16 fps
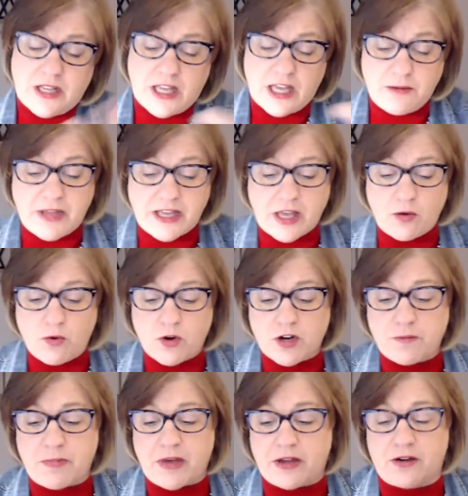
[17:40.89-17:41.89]
and make it
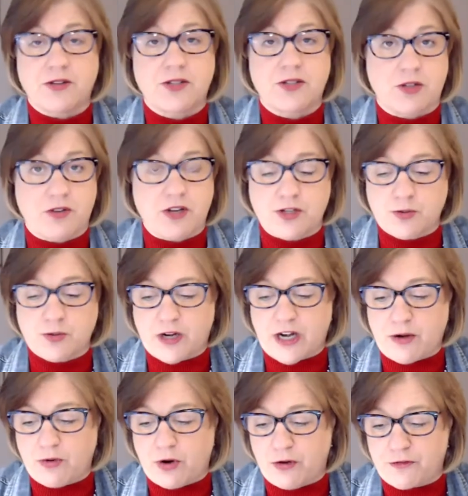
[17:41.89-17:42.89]
work better. So here's what I
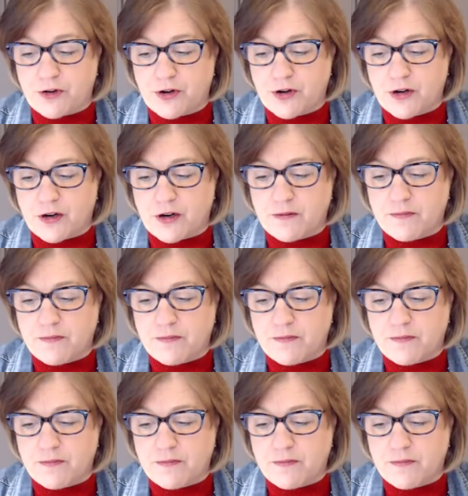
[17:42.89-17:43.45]
wrote for her.